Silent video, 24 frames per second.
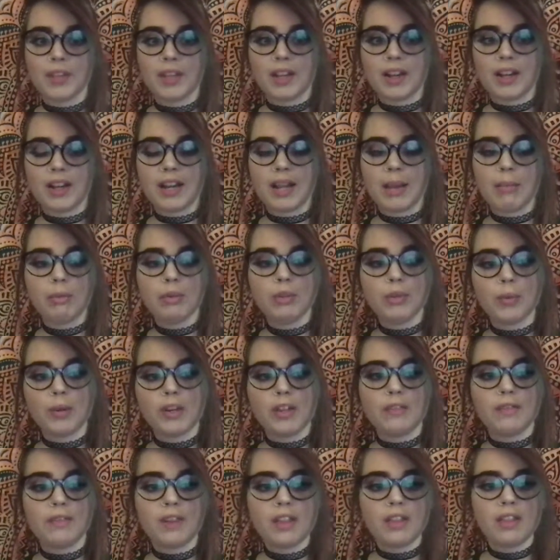On April
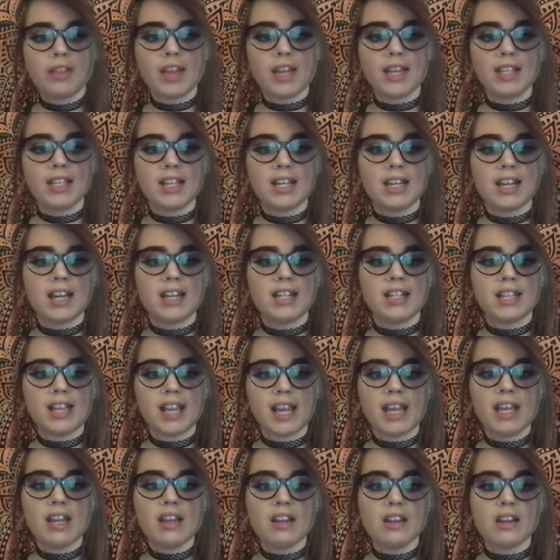25th,
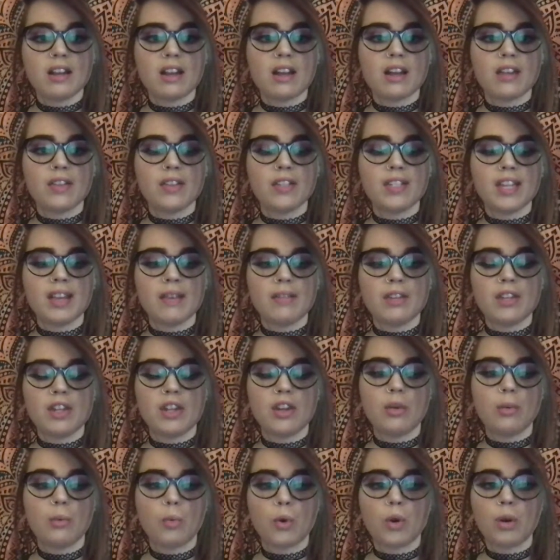1898, the
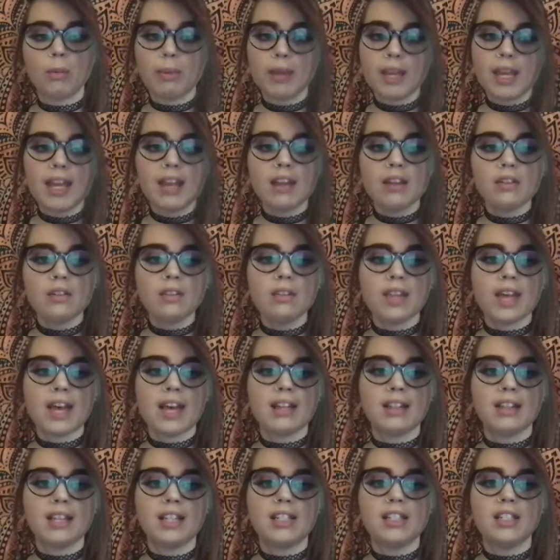7-Year War began
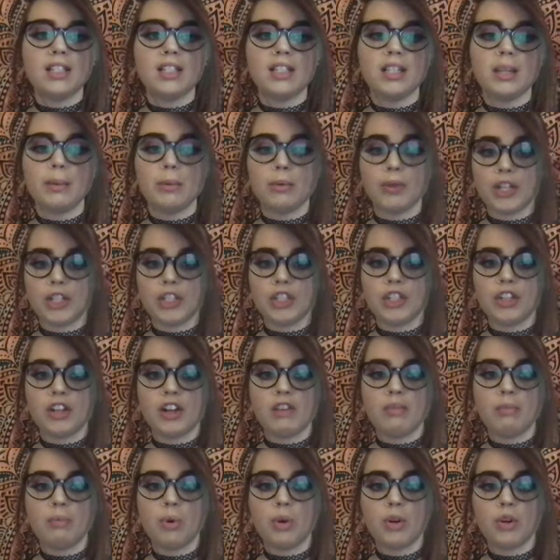that led to the liberation
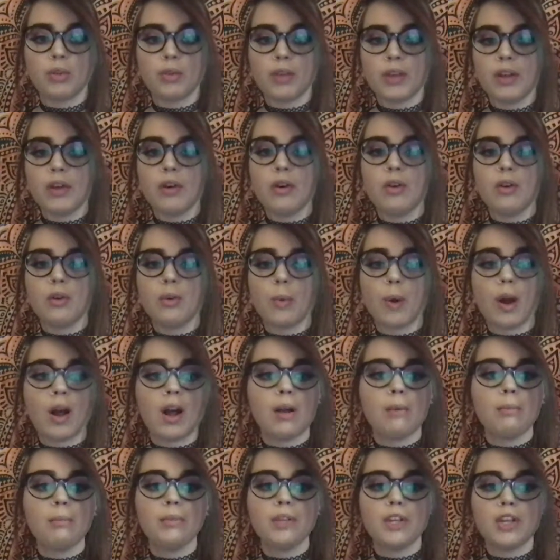of Puerto Rico,
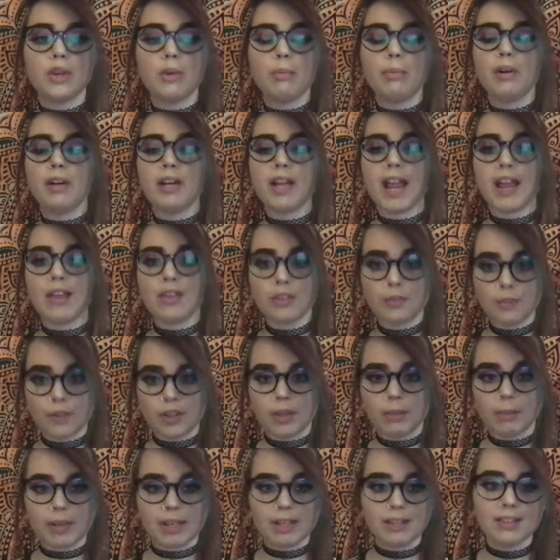Guam, Cuba, and the
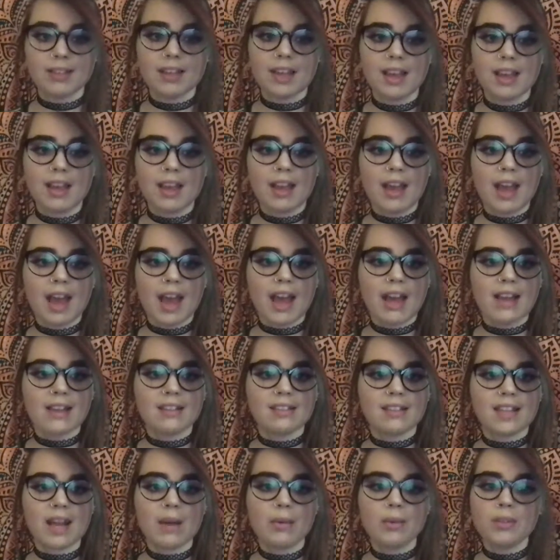Philippines,
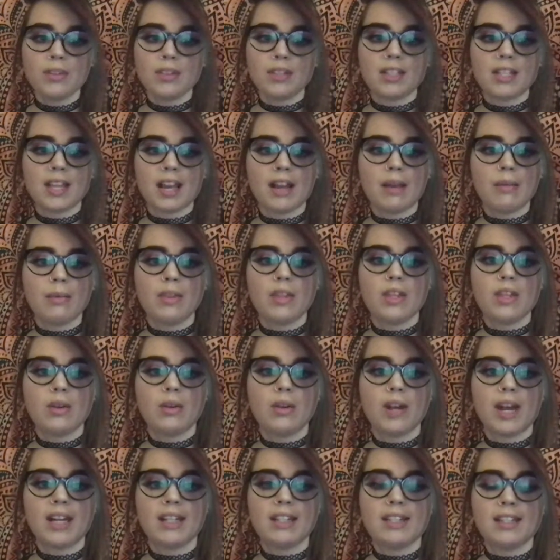as that was the time the
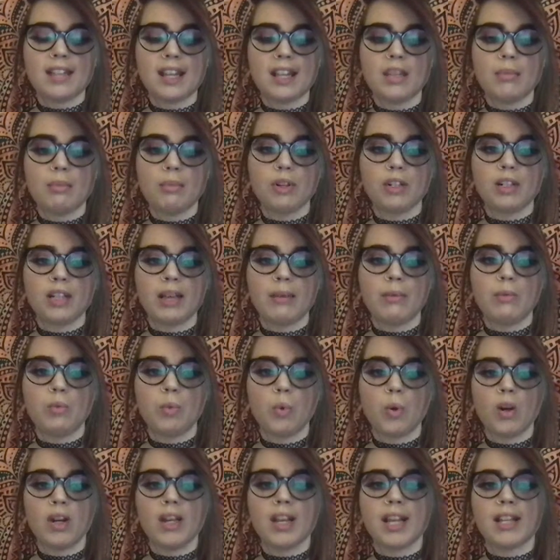United States proclaimed
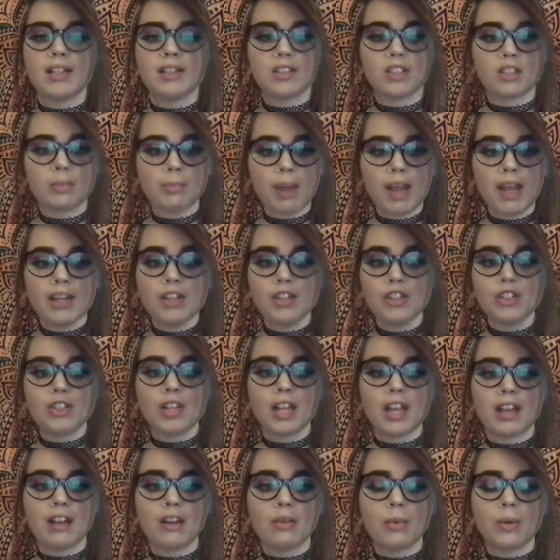war against the Spanish,
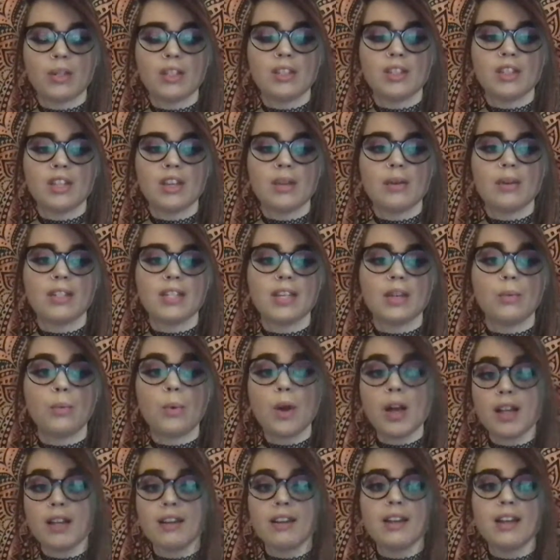and once the U.S. had
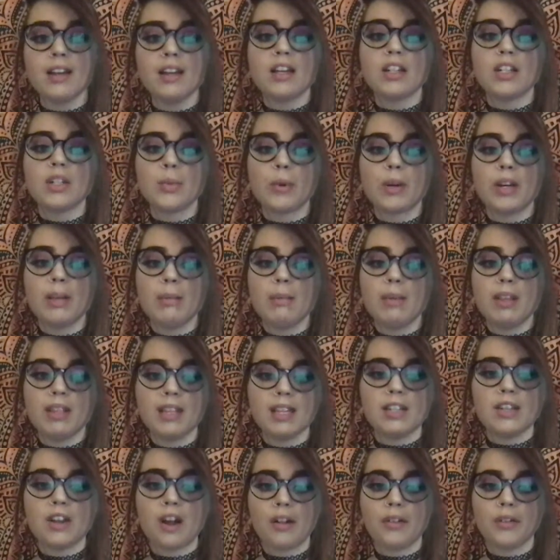won, $20
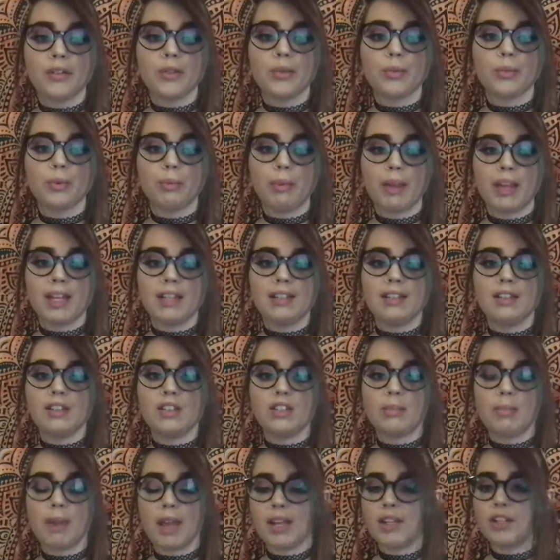million were paid to the
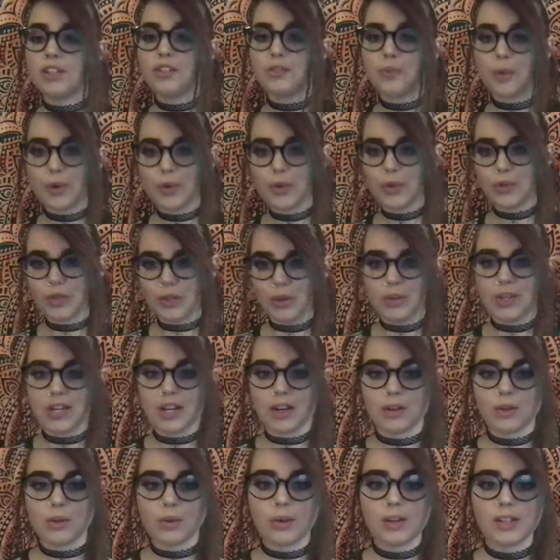Spanish for those new
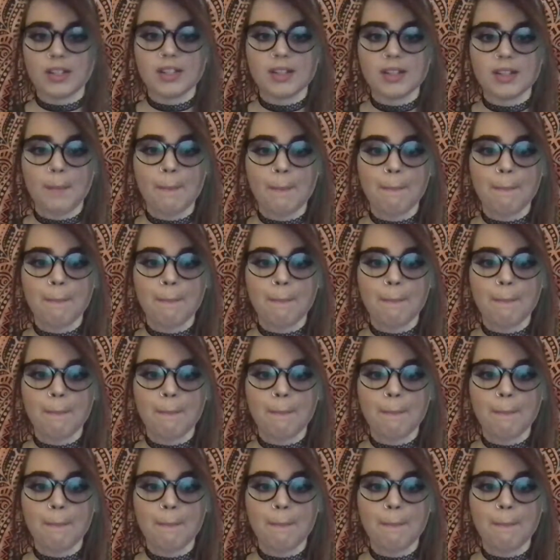territories.